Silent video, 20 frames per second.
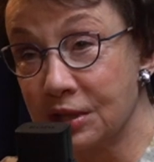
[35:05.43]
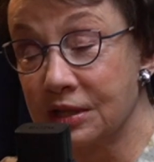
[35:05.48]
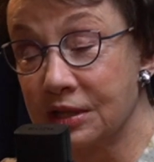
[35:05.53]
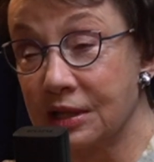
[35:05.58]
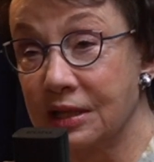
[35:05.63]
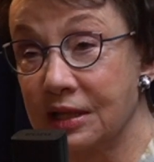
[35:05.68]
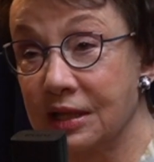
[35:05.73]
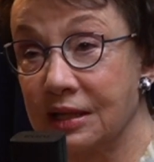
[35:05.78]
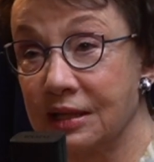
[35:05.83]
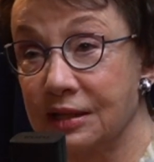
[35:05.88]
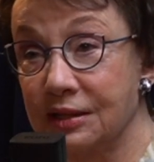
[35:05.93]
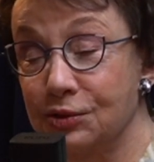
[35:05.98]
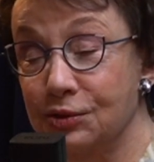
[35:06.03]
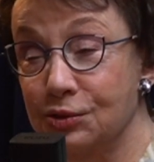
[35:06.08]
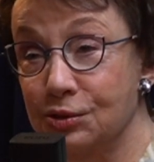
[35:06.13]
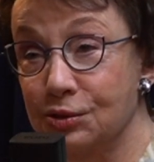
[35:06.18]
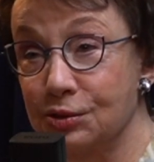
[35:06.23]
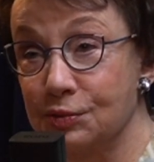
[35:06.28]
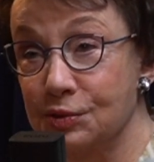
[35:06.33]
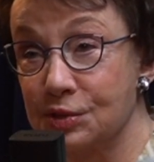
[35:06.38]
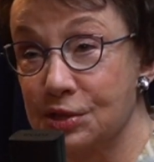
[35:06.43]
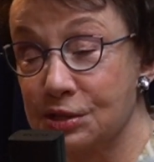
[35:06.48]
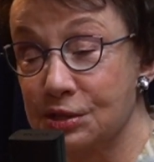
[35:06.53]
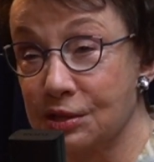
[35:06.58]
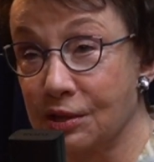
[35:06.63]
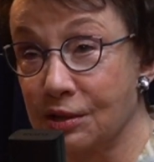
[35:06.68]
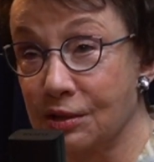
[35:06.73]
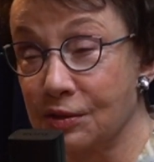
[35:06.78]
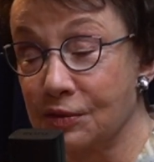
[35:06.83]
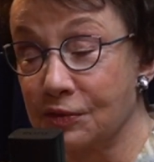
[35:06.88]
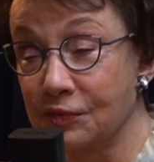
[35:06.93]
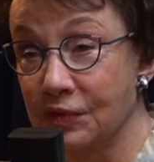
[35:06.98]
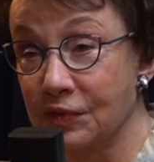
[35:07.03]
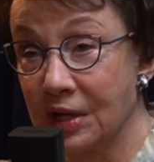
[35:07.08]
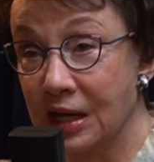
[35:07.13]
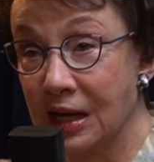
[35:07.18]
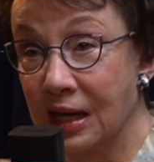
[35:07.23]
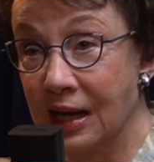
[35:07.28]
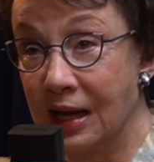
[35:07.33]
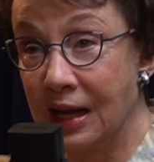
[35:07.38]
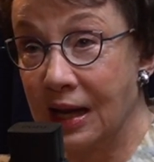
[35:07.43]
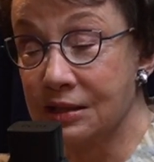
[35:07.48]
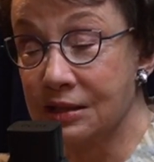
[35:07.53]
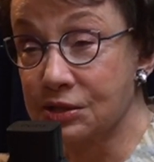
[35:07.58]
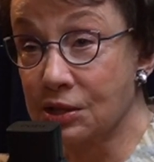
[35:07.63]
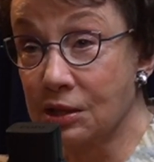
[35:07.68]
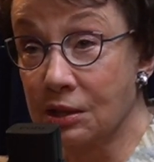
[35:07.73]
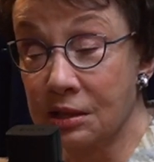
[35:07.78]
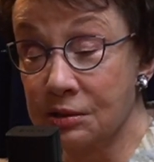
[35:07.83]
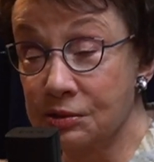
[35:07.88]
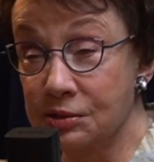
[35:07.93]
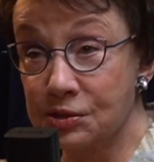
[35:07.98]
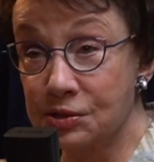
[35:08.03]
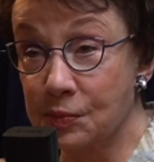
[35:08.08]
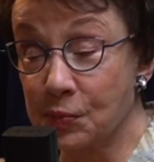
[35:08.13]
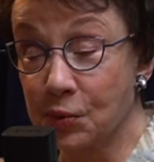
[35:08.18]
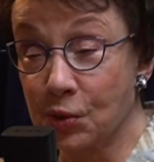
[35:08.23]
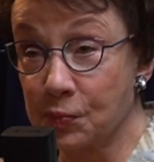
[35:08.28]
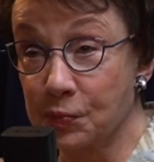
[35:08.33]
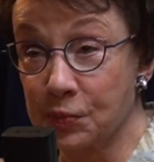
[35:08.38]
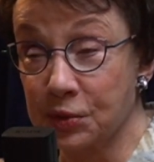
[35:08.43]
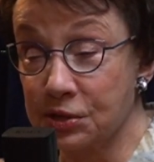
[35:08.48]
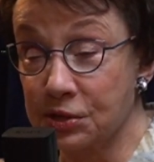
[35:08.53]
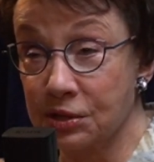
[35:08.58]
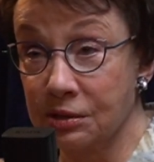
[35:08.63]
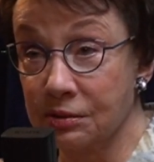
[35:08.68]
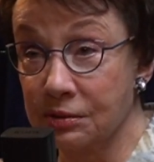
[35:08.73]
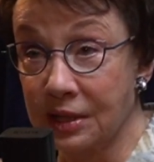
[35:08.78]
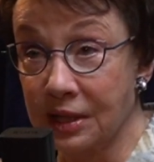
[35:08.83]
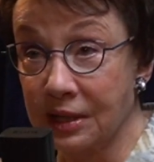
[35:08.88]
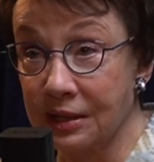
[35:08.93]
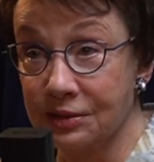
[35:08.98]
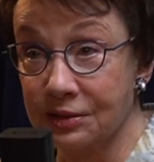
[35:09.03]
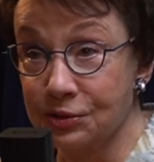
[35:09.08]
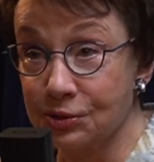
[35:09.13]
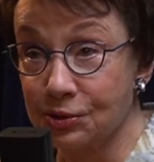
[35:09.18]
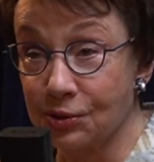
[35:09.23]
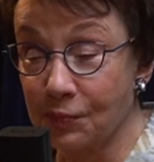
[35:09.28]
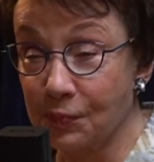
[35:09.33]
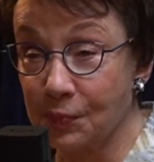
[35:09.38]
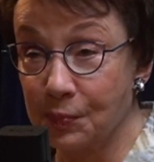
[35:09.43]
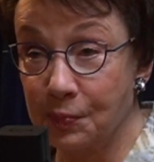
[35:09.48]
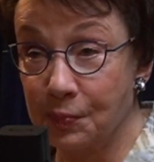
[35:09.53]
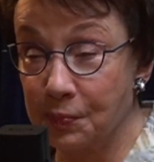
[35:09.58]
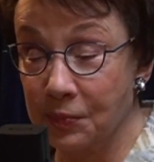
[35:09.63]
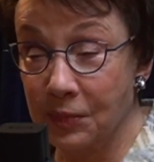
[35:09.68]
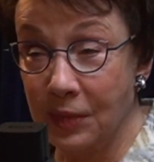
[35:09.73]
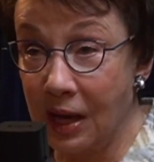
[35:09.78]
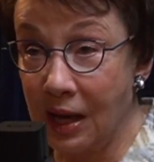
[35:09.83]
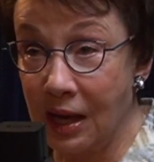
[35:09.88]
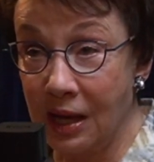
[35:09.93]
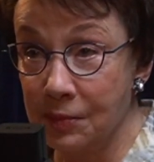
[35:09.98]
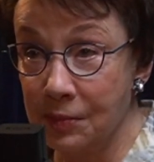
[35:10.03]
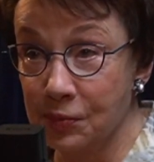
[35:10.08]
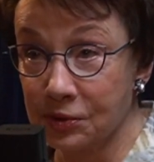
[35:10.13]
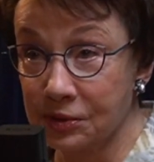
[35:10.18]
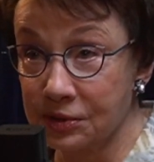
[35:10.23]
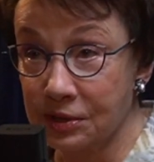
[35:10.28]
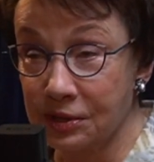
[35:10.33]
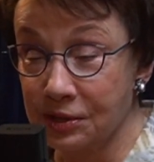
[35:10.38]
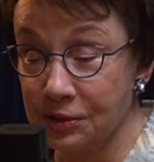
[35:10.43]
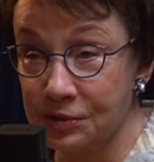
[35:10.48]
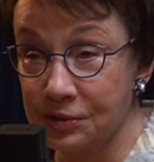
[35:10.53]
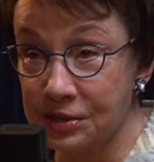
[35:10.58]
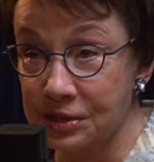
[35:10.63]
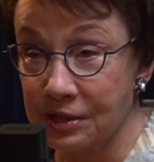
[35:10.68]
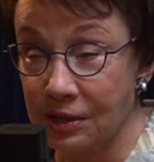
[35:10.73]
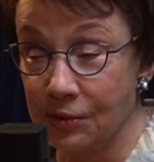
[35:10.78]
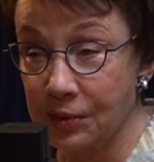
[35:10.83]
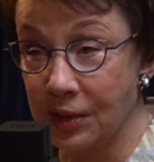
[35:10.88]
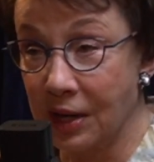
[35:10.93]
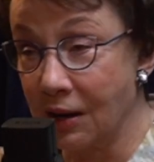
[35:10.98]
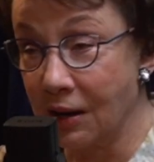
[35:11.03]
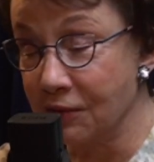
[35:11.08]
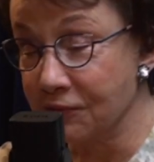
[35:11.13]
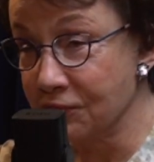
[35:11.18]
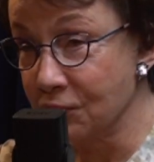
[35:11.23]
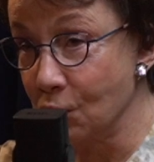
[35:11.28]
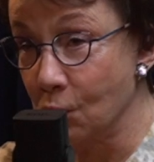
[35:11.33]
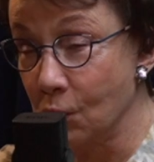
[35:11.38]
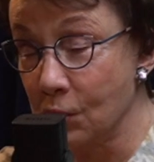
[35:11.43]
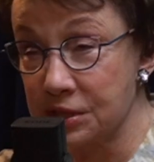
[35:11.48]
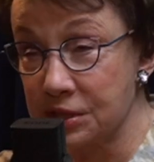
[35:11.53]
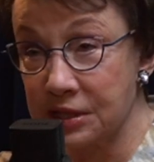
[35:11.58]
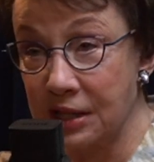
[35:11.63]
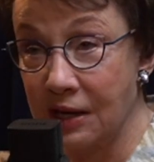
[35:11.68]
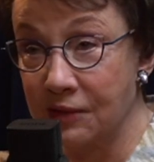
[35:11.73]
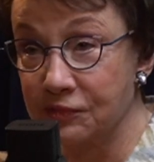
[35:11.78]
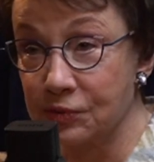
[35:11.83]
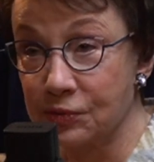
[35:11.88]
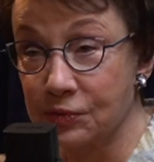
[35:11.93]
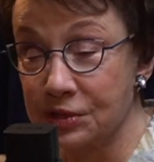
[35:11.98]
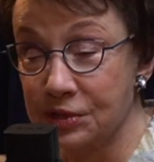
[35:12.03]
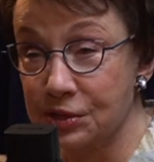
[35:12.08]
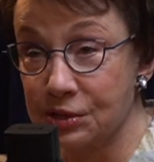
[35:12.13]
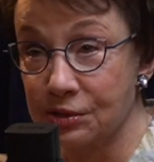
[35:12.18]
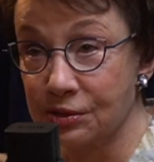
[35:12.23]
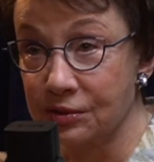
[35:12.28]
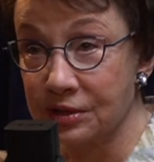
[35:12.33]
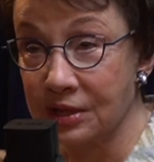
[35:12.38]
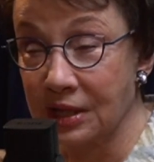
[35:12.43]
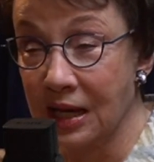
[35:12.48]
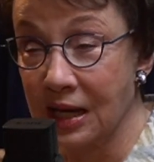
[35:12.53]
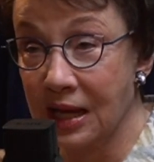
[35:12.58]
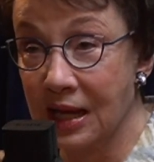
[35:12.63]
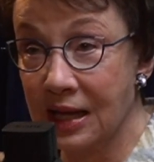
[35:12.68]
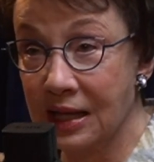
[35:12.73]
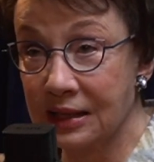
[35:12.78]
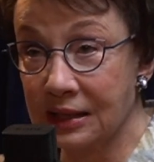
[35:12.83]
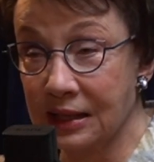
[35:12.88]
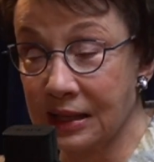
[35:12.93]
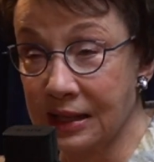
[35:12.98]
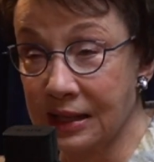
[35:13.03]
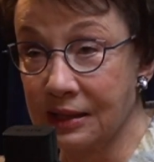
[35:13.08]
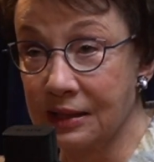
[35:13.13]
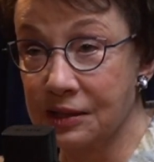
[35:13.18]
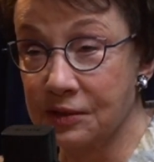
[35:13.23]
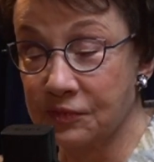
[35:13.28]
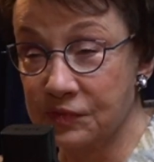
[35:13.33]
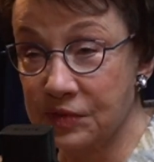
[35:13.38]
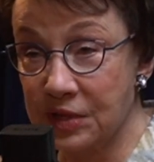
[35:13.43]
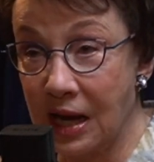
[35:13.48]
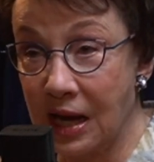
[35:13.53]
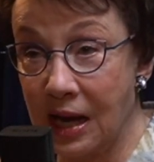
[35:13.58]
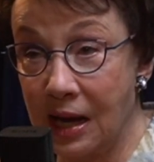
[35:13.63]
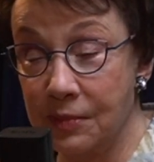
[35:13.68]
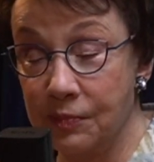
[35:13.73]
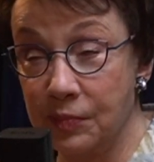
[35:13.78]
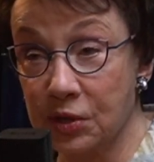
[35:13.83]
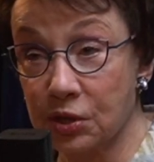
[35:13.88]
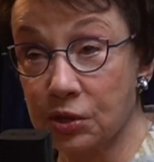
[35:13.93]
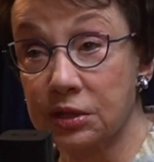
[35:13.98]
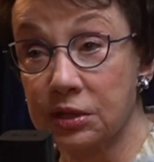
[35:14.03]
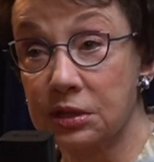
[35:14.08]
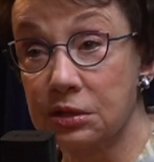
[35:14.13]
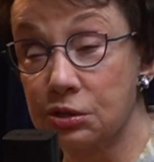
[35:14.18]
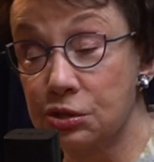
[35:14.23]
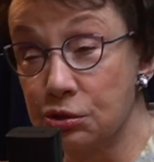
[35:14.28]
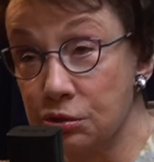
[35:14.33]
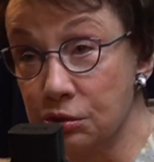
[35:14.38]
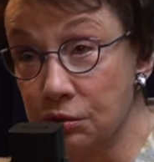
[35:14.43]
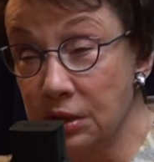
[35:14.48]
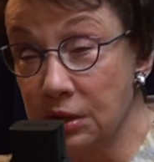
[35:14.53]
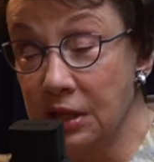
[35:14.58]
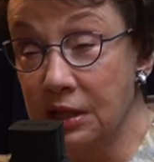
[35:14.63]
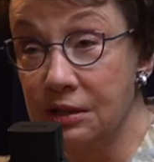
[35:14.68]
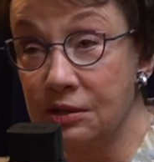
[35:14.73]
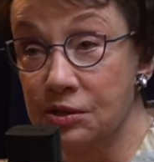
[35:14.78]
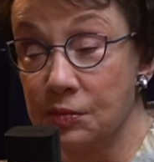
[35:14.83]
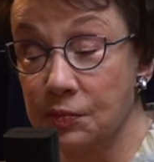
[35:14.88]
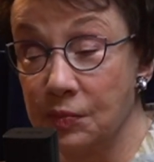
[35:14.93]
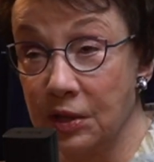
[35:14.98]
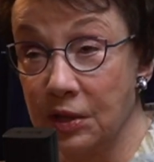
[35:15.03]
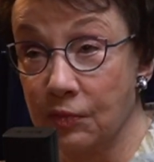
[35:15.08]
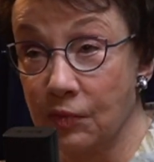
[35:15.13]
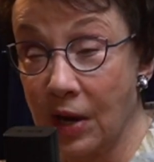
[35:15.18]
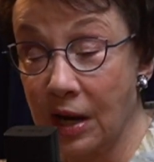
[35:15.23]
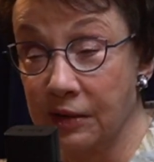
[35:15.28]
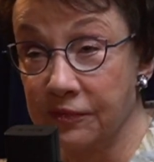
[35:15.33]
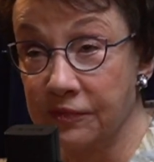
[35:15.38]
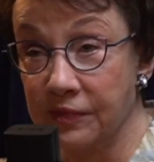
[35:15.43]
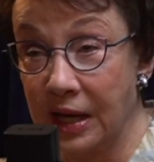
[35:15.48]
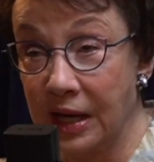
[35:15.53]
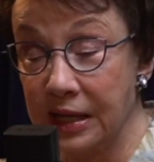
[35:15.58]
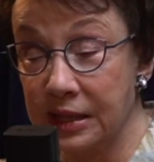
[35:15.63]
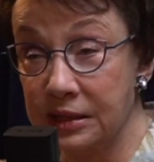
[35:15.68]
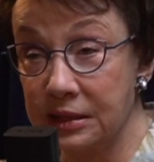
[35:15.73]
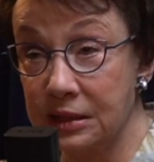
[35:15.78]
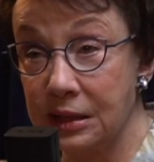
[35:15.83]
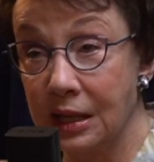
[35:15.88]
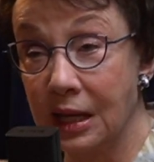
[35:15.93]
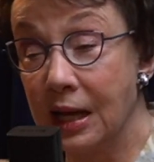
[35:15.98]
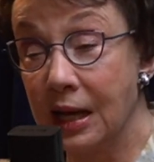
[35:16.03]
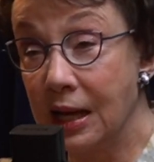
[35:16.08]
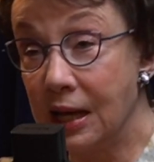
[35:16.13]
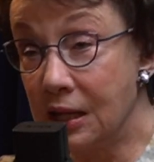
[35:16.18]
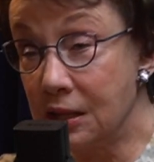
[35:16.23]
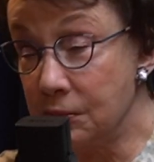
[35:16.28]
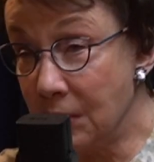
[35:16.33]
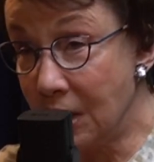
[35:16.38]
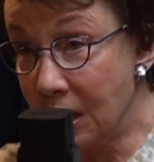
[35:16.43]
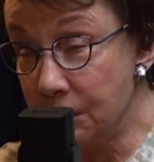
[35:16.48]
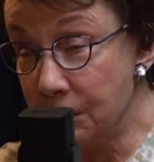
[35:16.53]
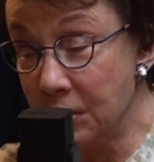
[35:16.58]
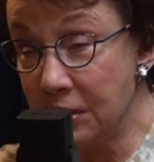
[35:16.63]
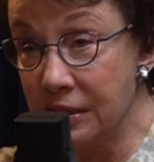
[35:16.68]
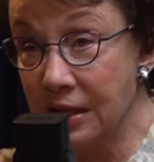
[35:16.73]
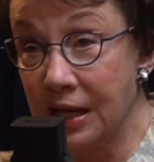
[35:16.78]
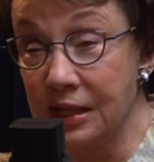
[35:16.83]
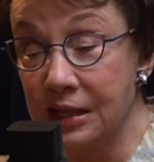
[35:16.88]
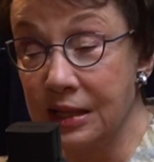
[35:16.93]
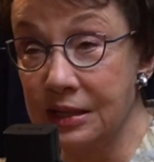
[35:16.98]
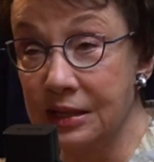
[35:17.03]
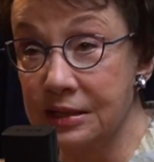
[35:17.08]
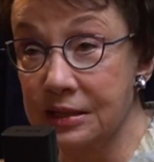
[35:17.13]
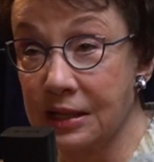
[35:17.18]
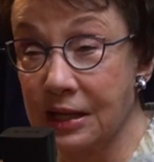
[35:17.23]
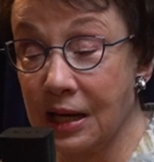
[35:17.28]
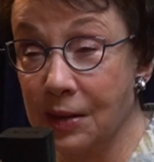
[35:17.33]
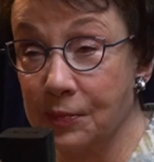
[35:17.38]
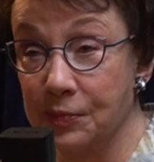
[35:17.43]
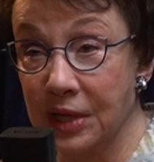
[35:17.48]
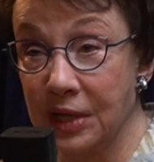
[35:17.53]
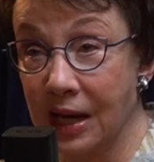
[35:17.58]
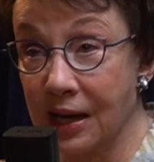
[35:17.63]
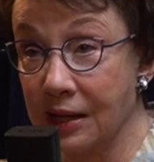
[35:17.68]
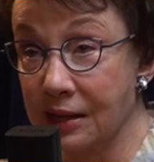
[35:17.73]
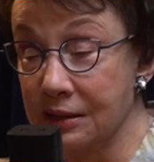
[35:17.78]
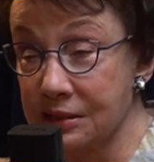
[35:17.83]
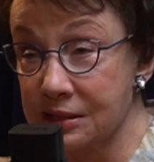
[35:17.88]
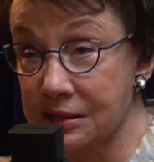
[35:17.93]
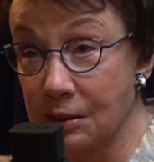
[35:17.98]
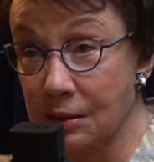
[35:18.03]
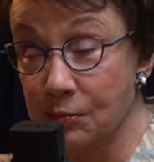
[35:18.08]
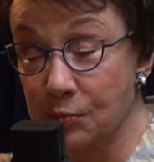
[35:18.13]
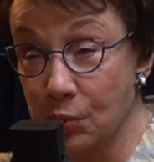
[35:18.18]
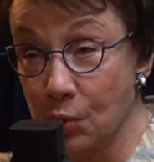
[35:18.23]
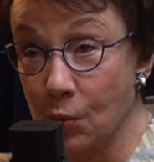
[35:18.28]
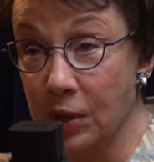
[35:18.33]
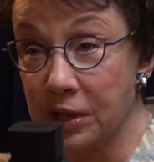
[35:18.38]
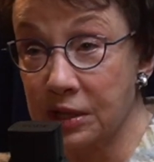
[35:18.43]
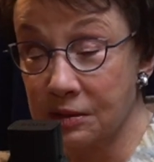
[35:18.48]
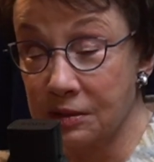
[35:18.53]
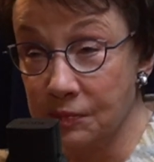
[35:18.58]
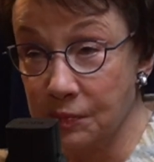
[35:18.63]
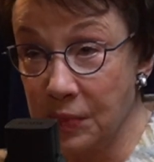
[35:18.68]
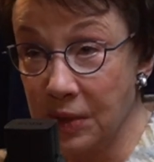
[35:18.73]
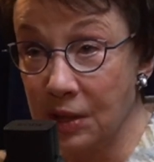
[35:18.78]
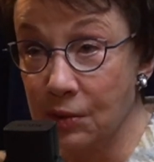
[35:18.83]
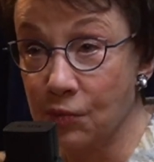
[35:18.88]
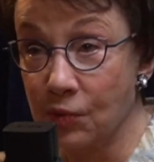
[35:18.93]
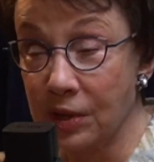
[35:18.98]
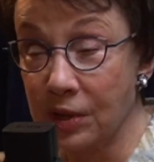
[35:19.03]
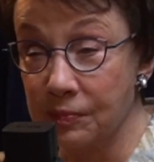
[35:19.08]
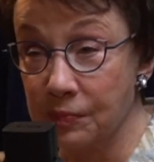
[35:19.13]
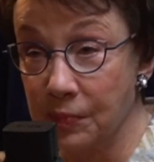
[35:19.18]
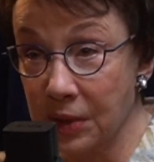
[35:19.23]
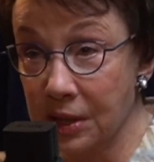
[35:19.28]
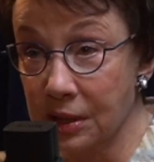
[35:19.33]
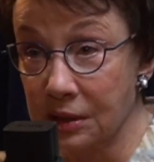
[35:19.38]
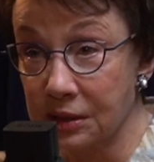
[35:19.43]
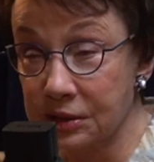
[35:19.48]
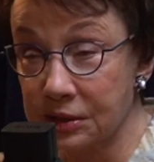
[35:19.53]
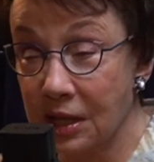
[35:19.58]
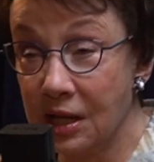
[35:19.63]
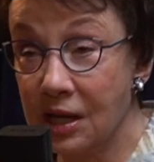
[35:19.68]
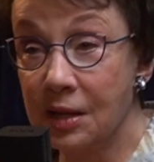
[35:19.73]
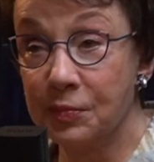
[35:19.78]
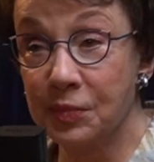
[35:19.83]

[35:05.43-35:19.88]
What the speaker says: looking to serve as close to perpetuity as you're able to do so. Now, of course, after a certain length of time, buildings do need to be renovated, and maybe they need to come down at some point and be rebuilt.